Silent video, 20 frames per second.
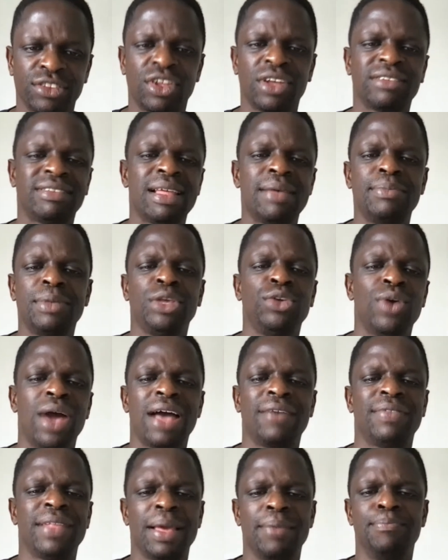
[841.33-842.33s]
does not mean you
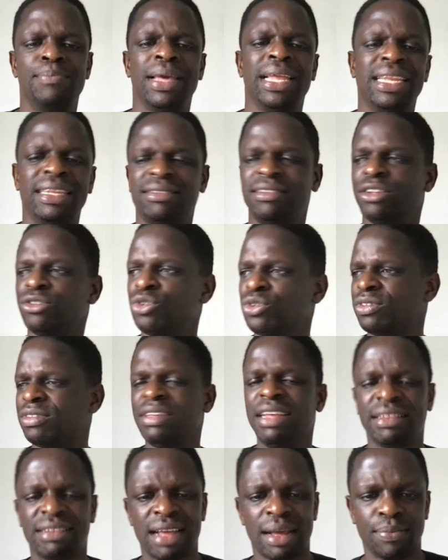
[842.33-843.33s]
have the ability to
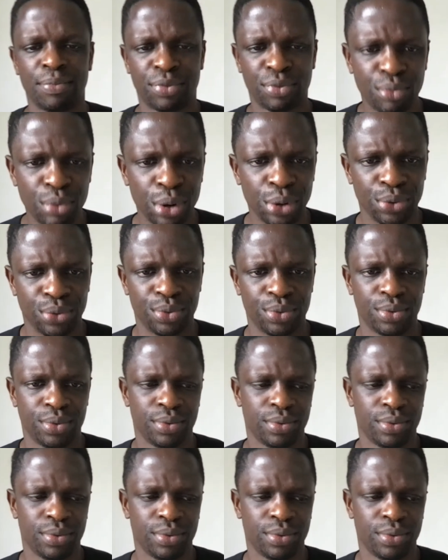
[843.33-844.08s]
see it come through.